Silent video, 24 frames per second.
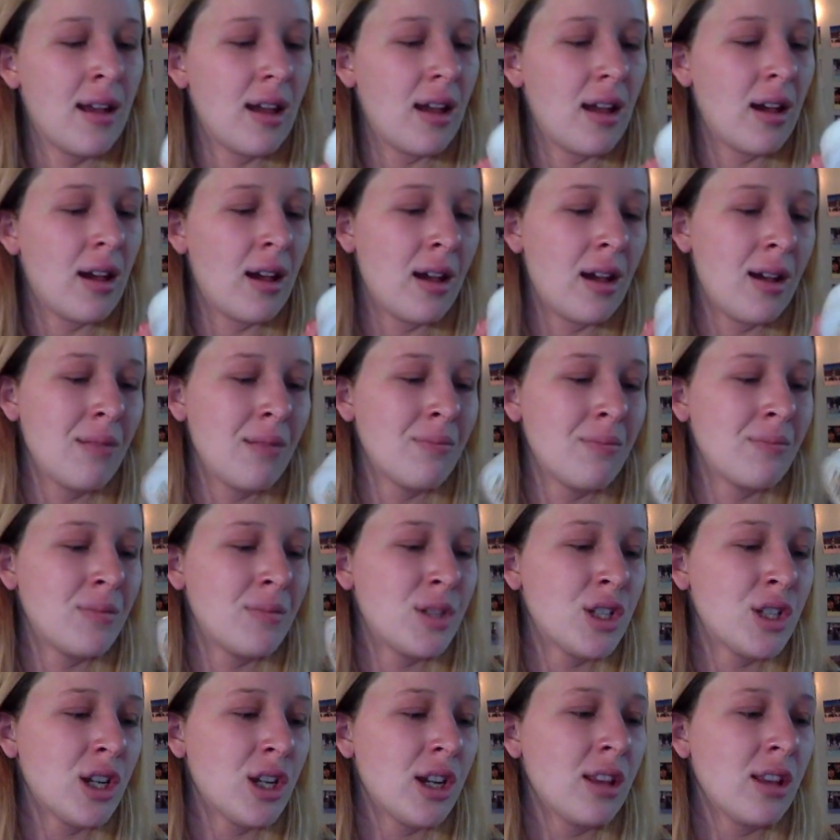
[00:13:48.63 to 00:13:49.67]
um,
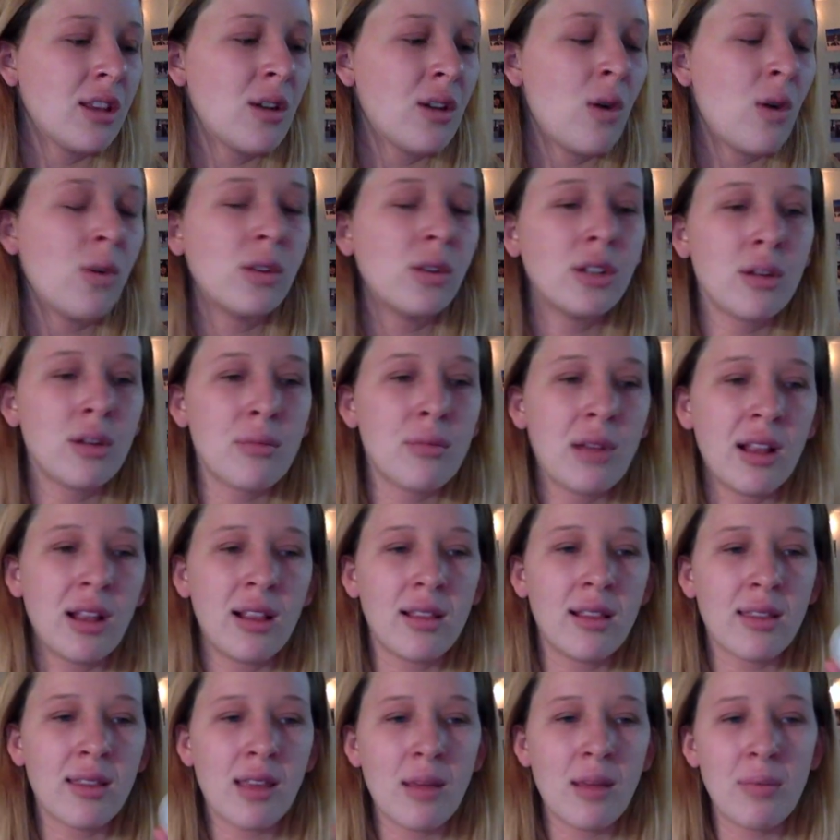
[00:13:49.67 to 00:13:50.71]
during the colder
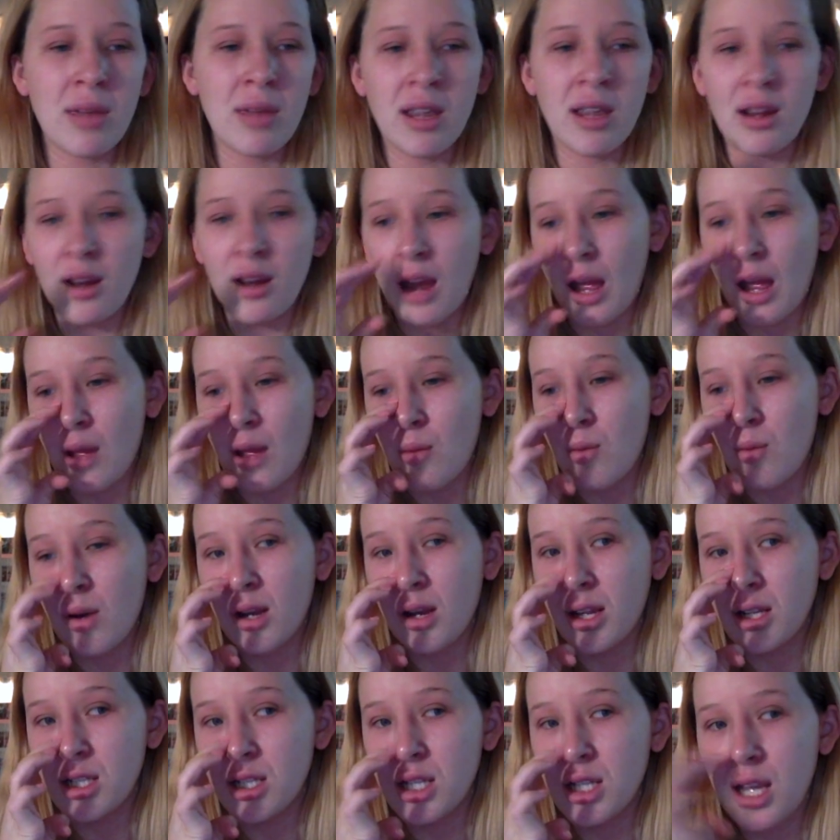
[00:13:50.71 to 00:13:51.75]
months up here, I
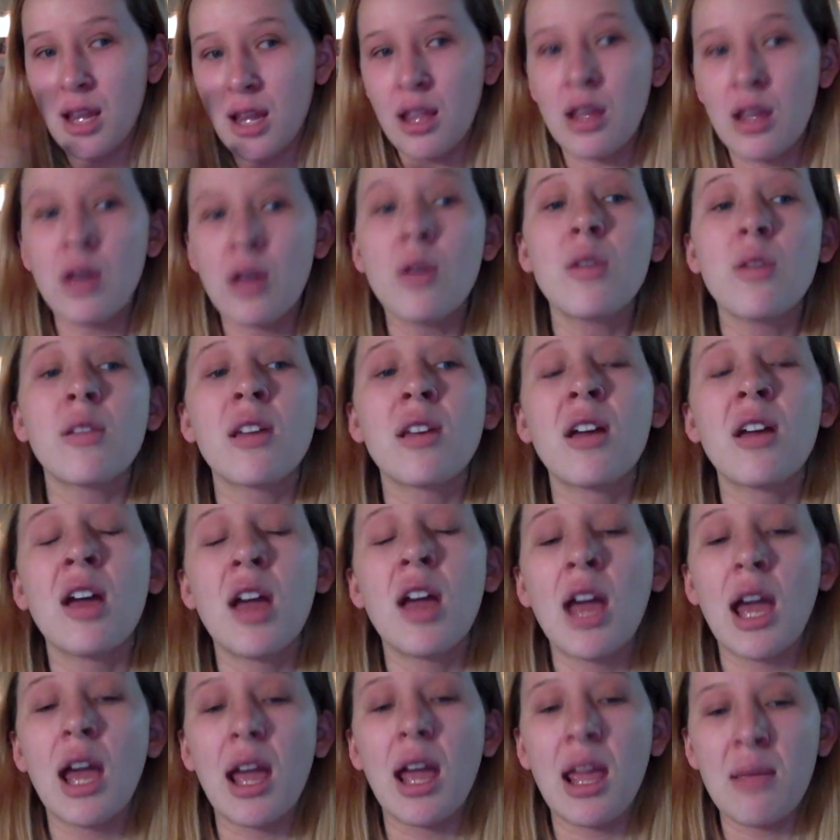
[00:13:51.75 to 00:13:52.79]
wanted to use
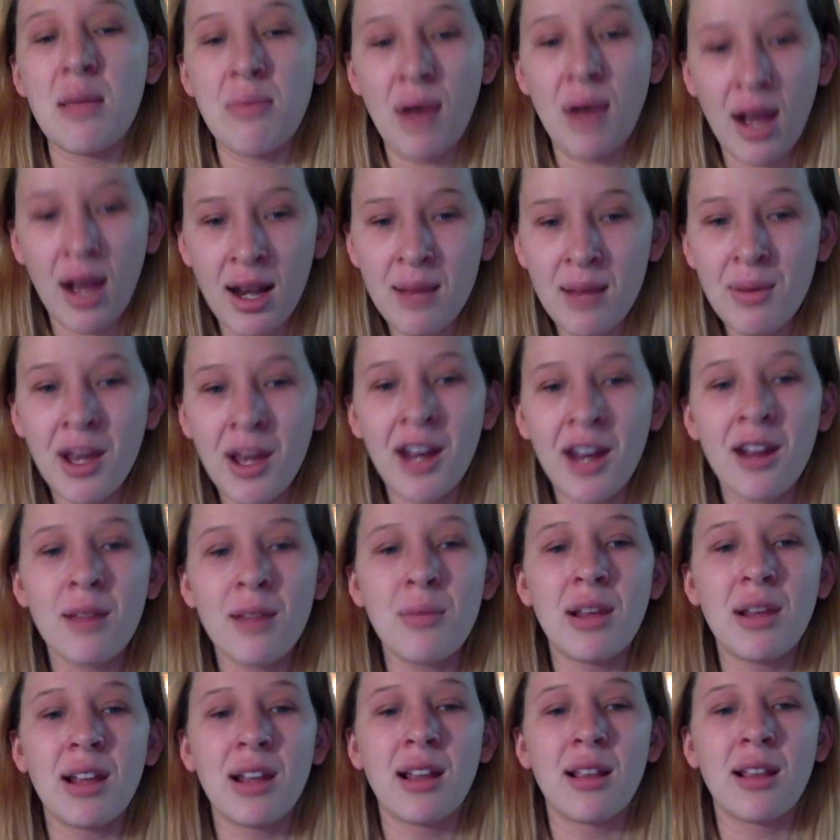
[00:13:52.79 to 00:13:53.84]
a body butter
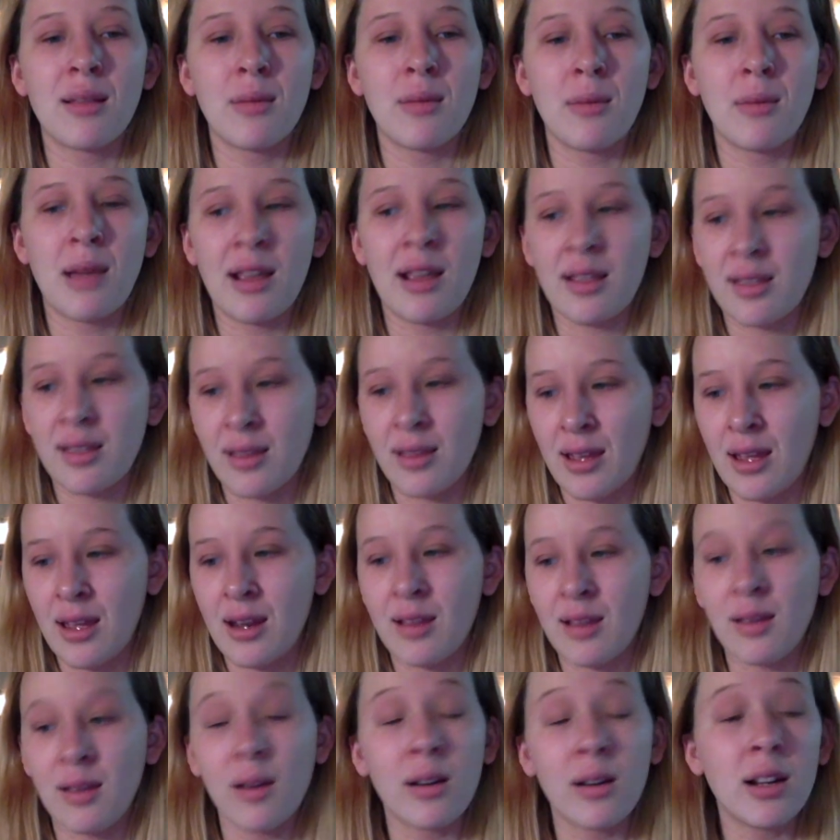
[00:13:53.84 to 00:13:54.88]
because my skin
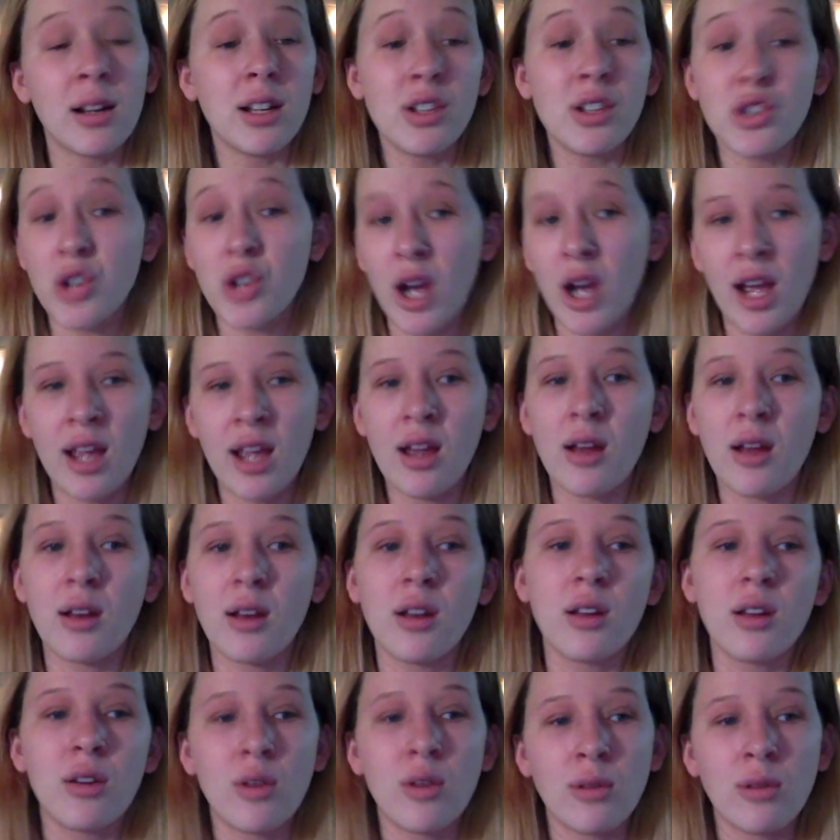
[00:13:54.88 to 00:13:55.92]
is already dry on
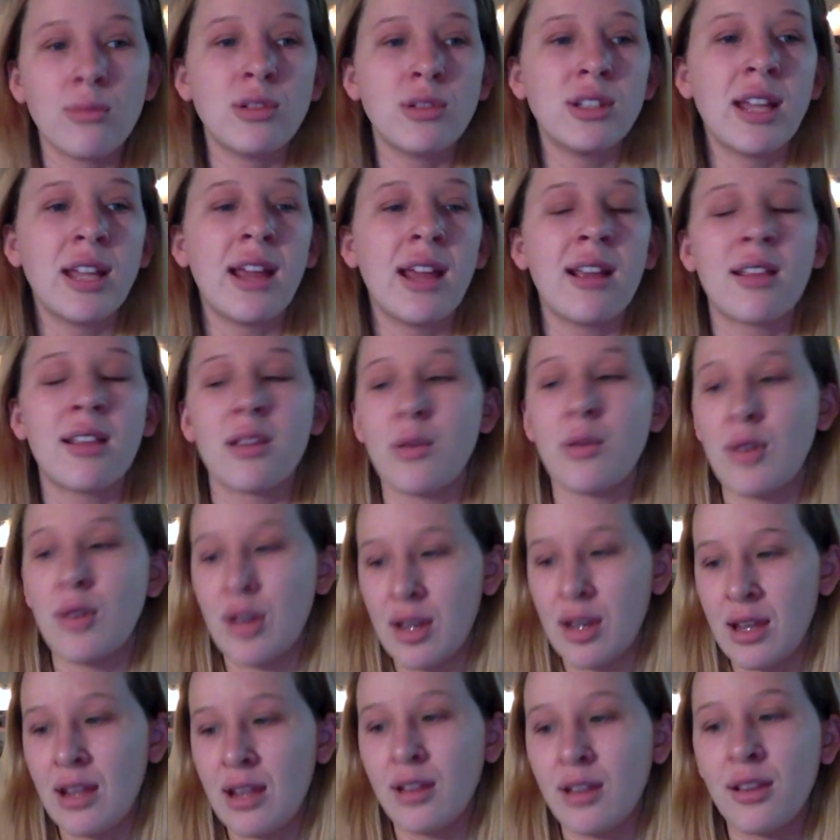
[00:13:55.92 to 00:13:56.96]
a normal day, so it
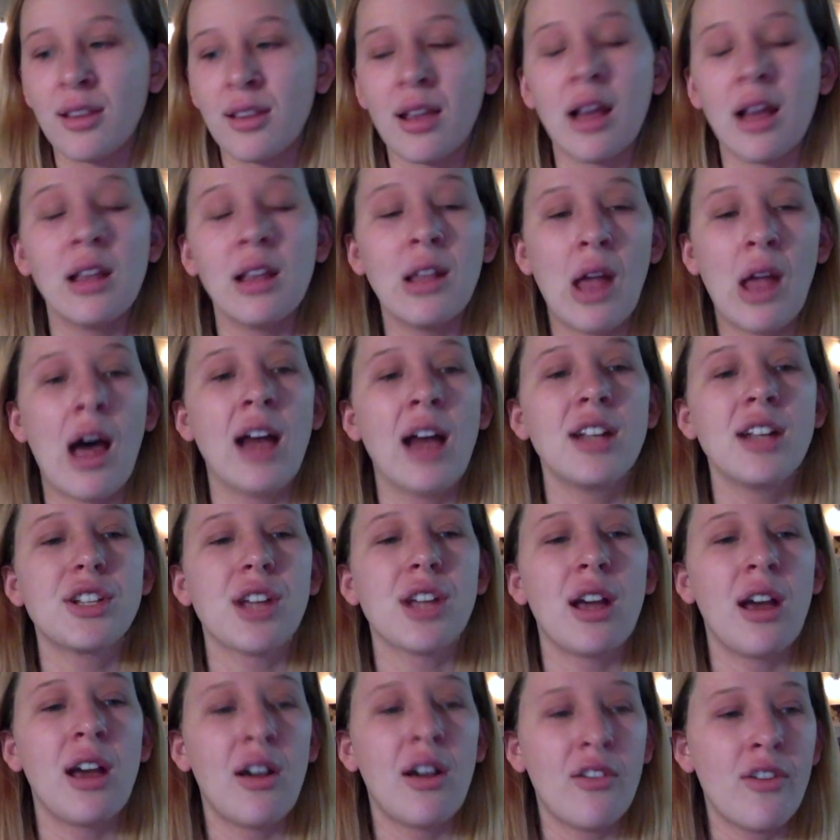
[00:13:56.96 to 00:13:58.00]
needs a lot
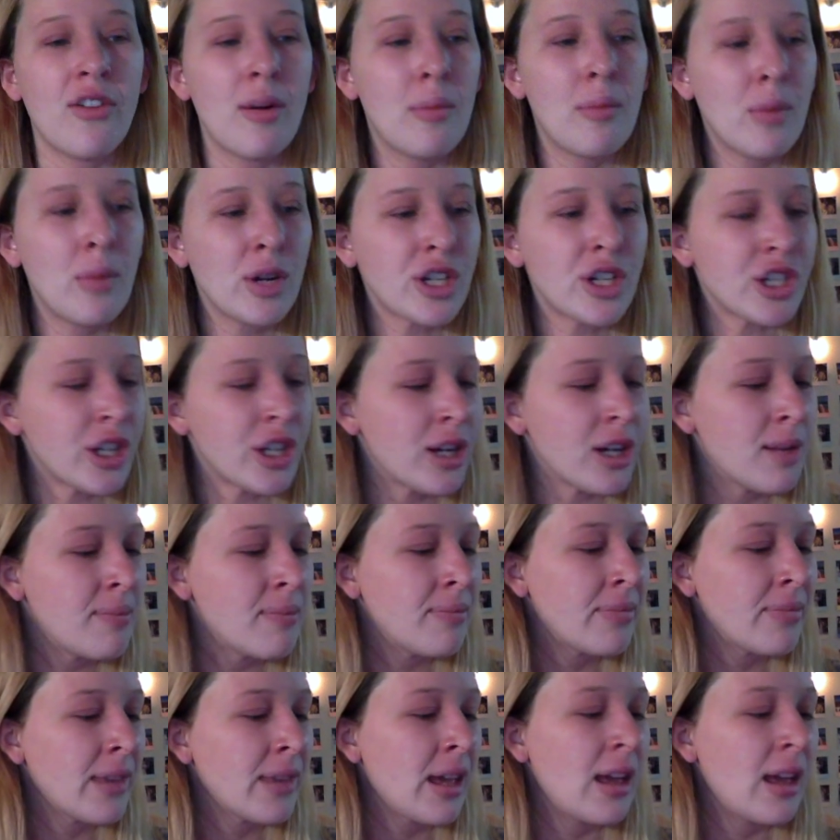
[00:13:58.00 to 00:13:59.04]
of
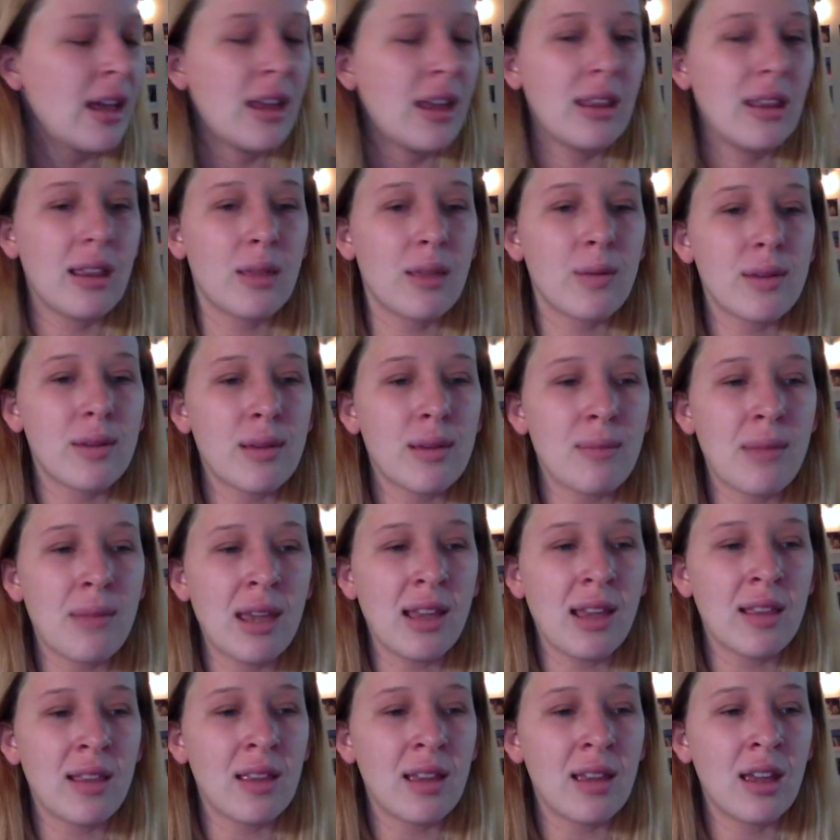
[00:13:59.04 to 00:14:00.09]
moisture. This was
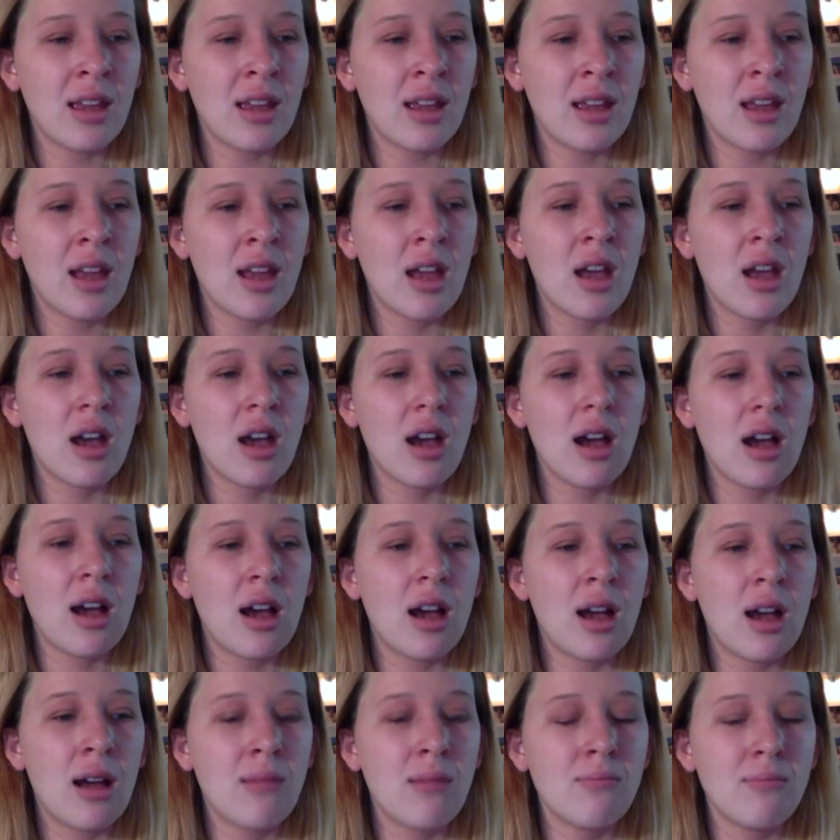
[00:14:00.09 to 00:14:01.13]
amazing.
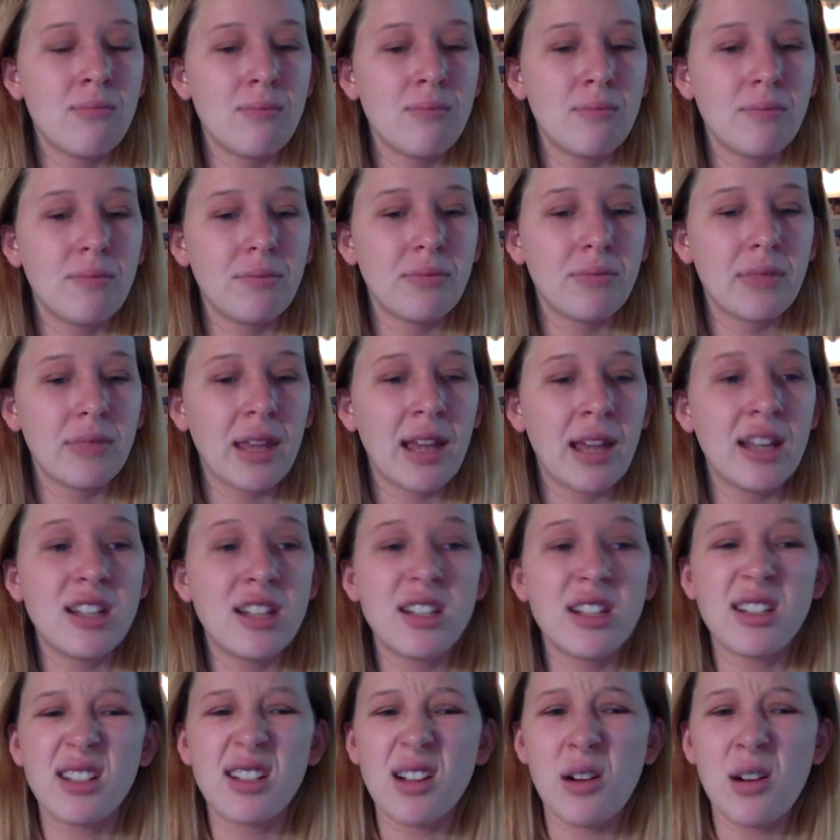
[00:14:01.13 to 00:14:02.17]
Um,
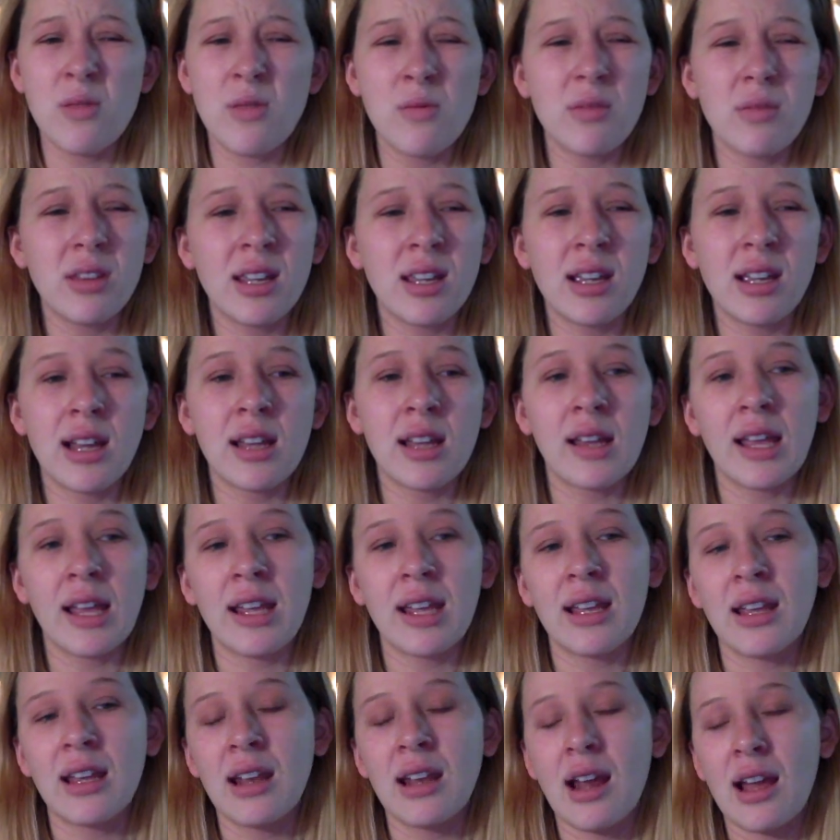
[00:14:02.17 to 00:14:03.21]
I don't think I
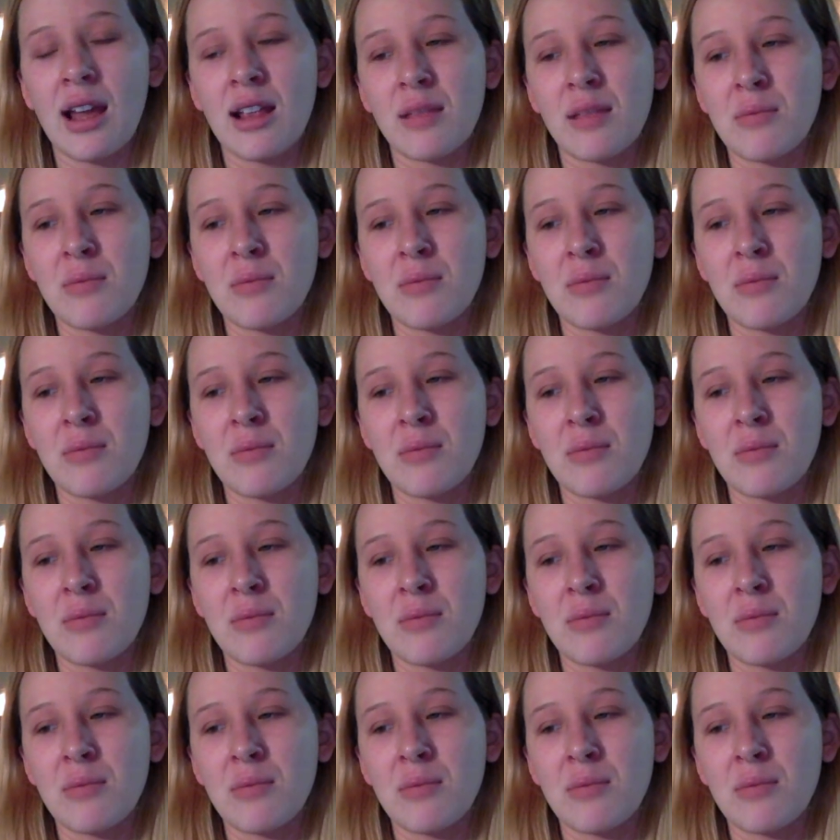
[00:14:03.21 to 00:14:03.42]
like it as